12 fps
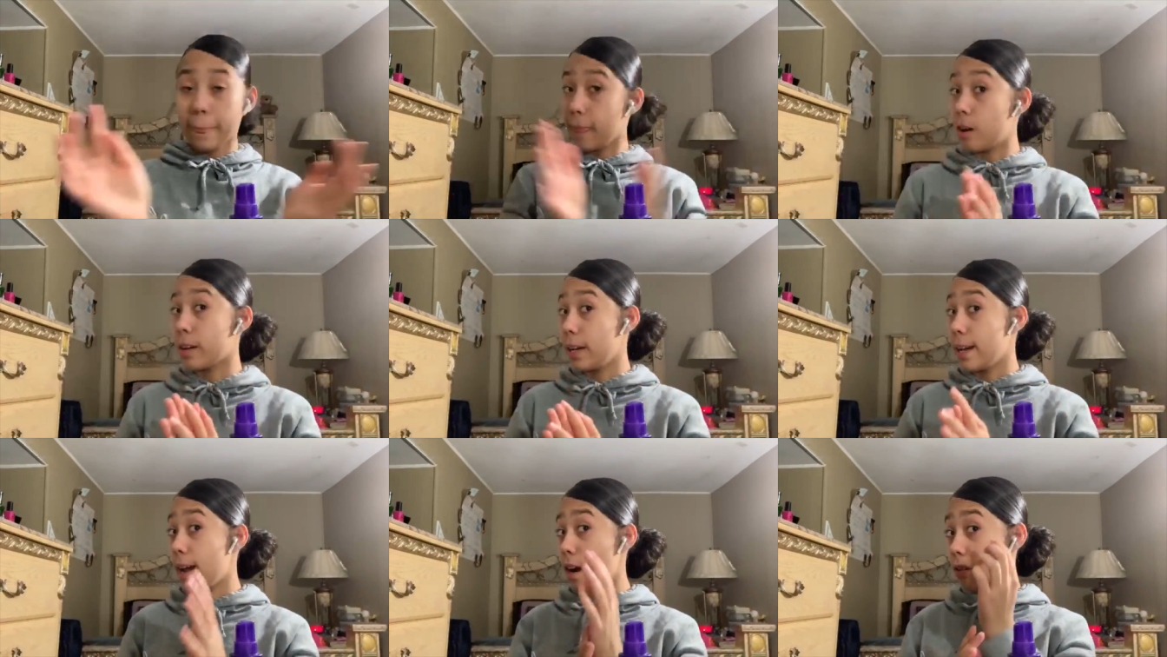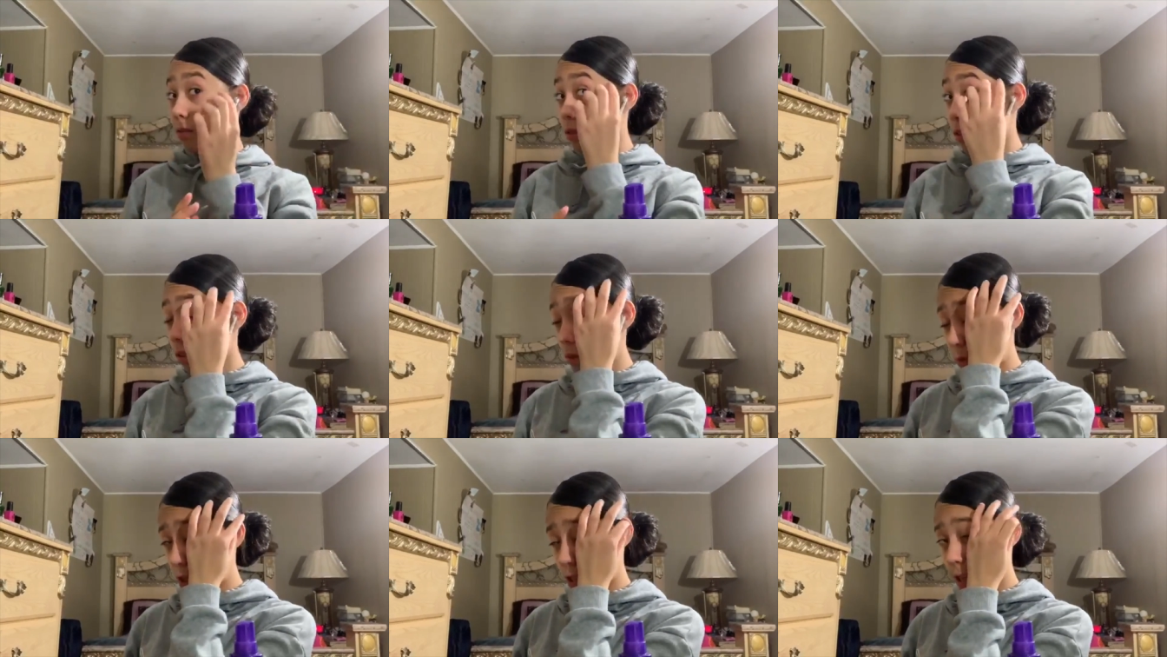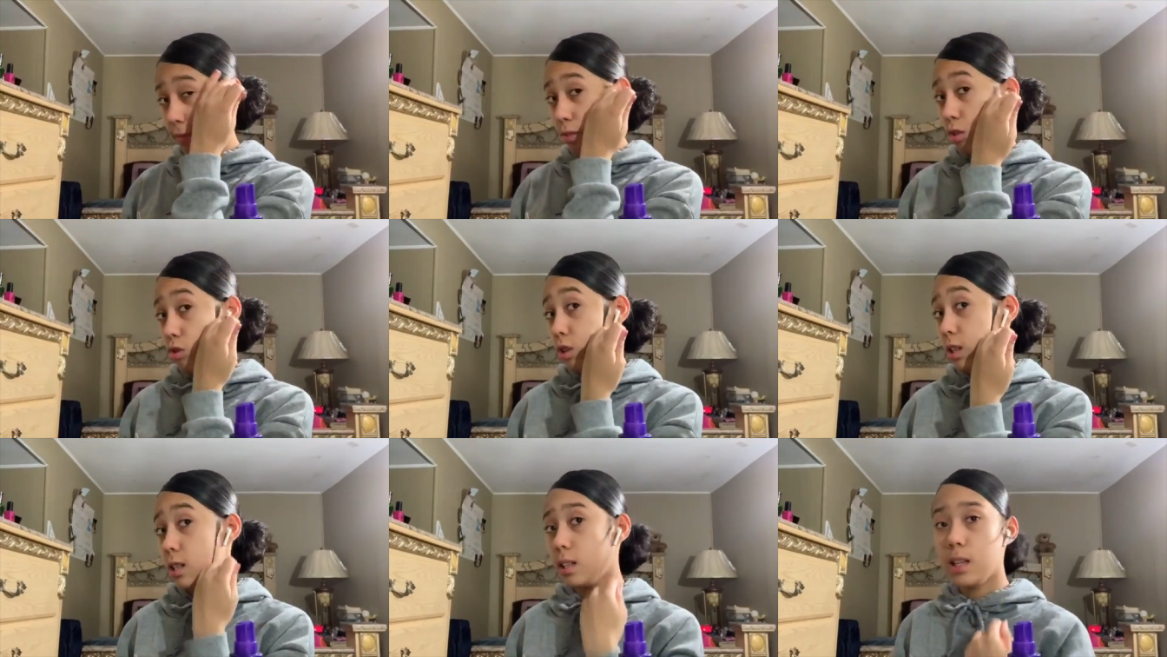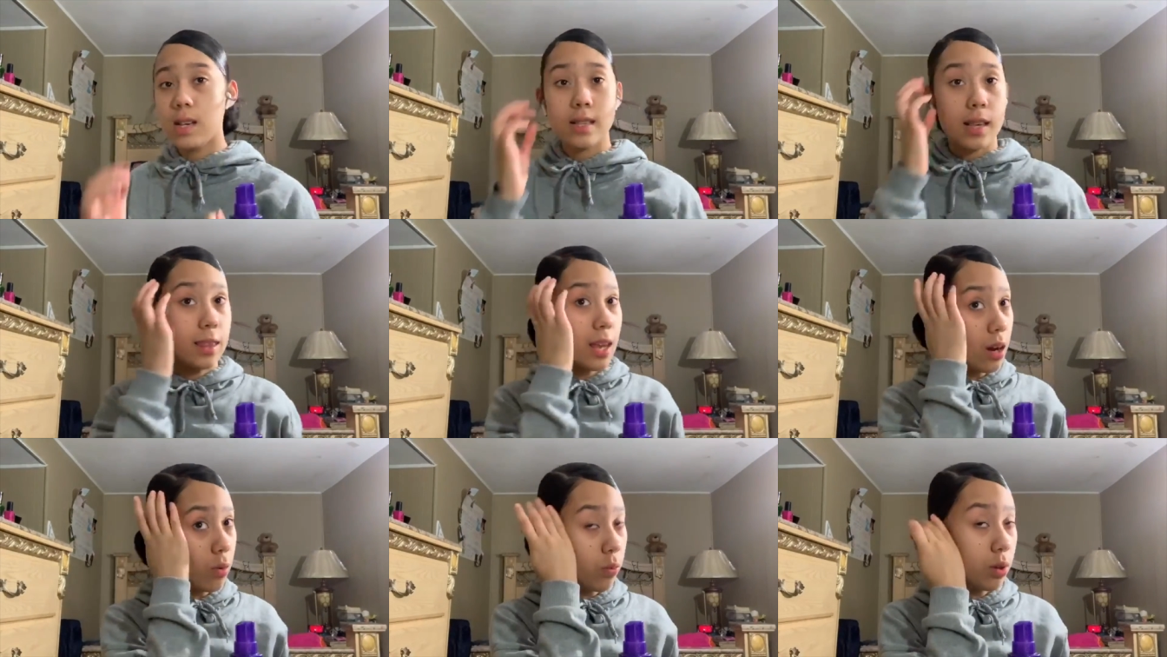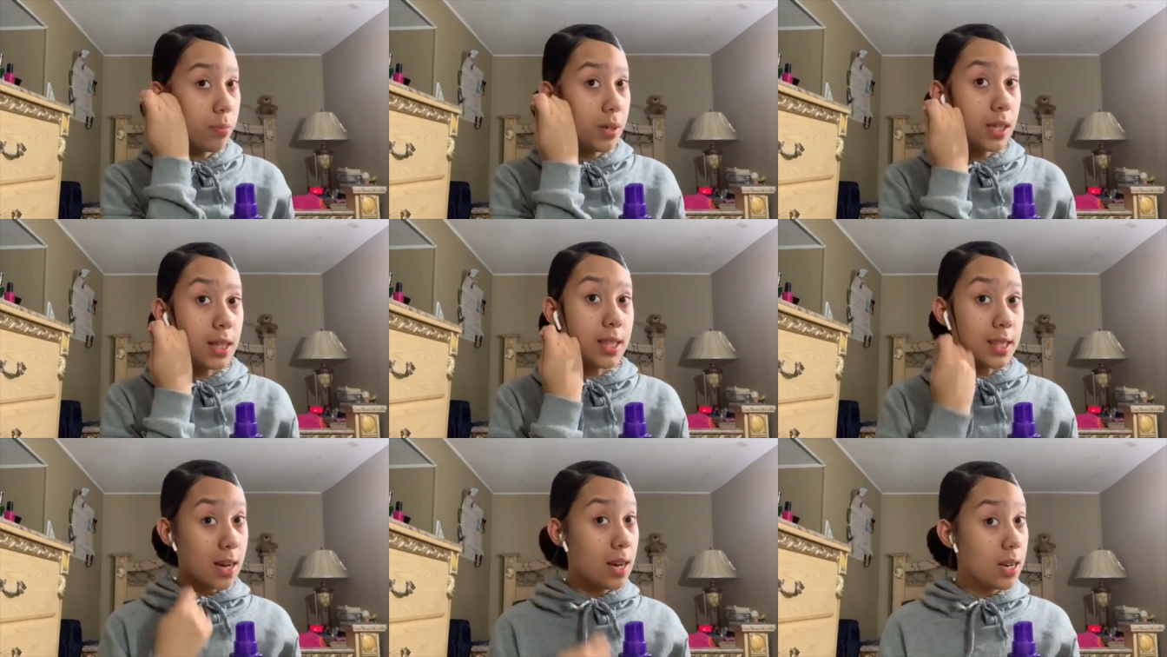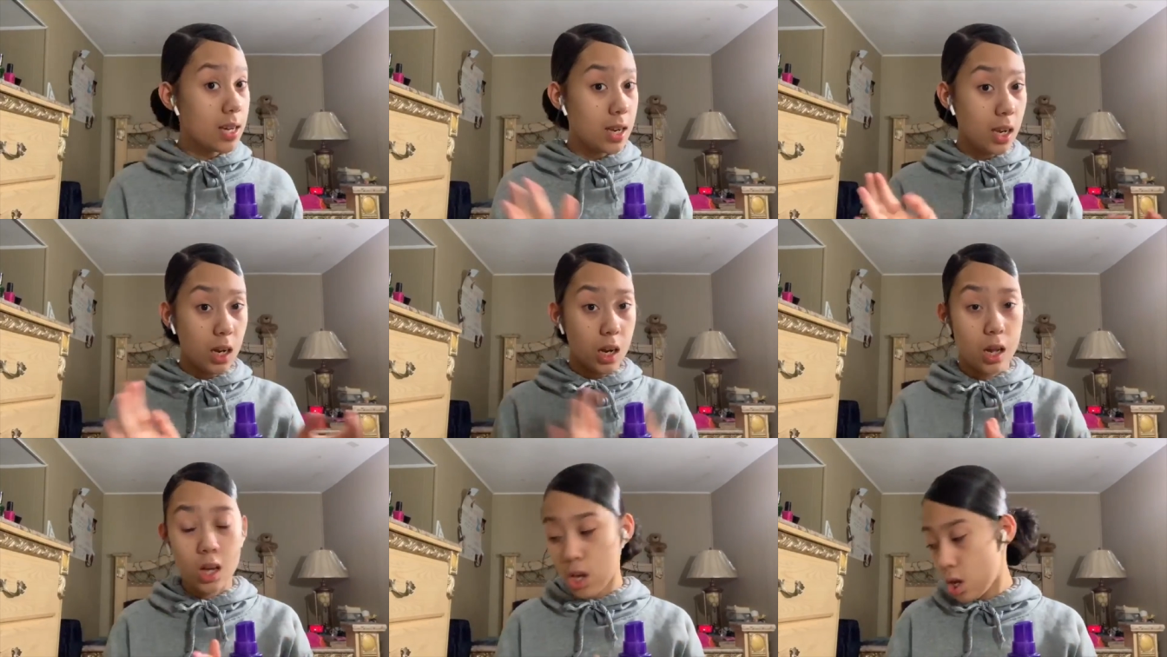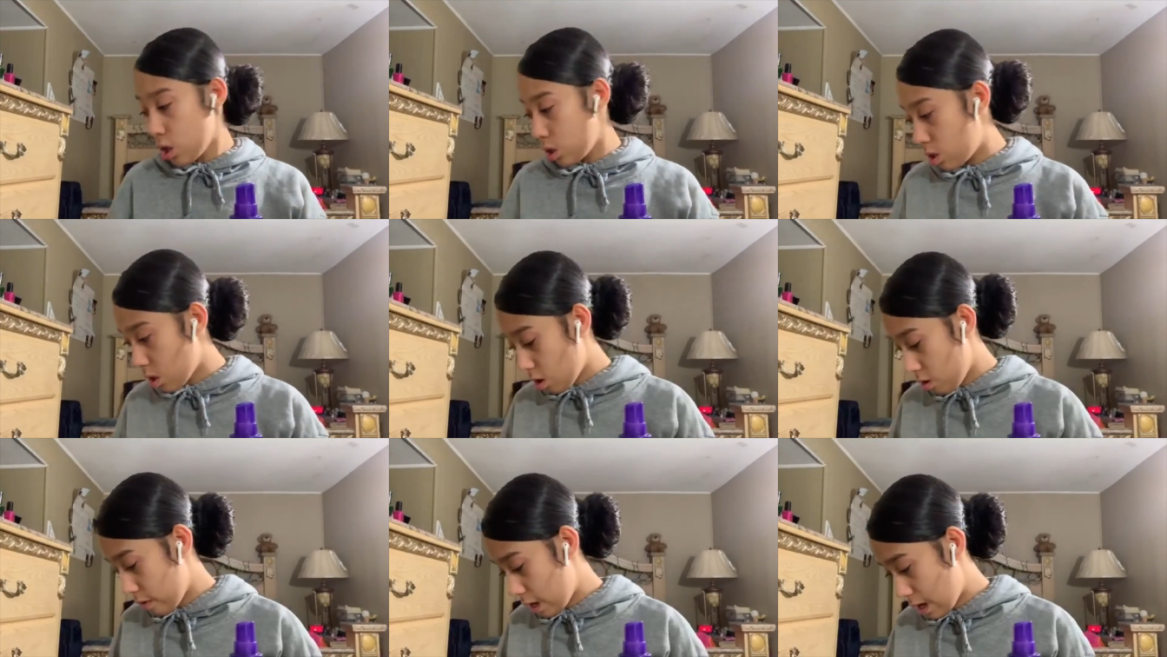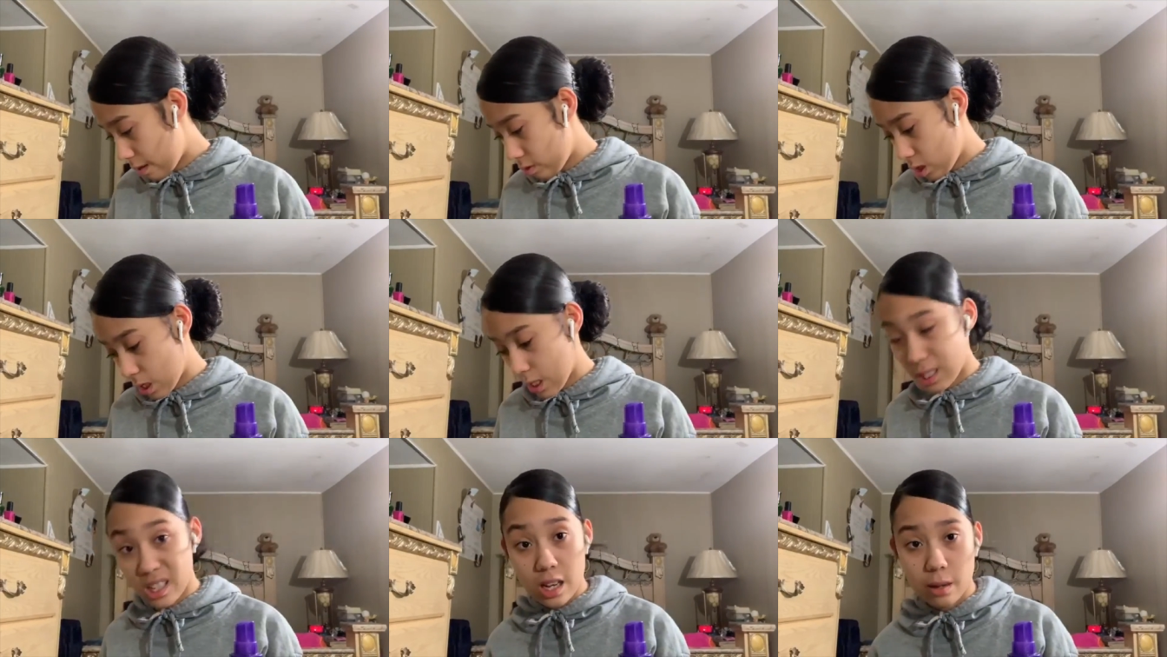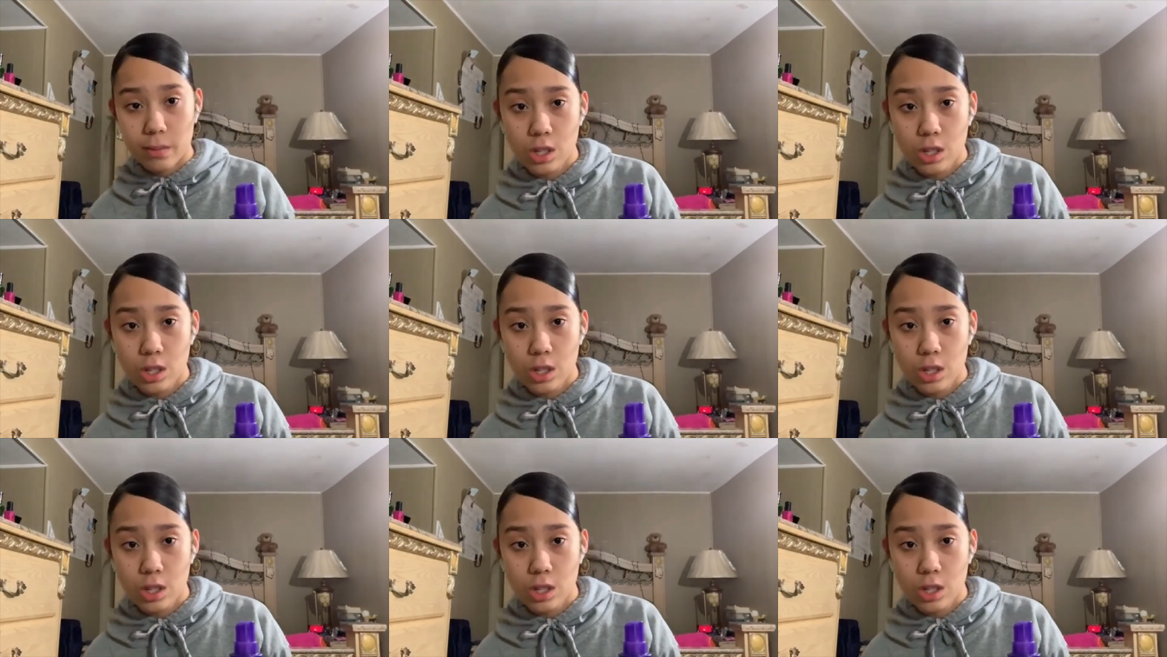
Okay, now we just have to straighten these and then we'll be done. So right now I'm just gonna take my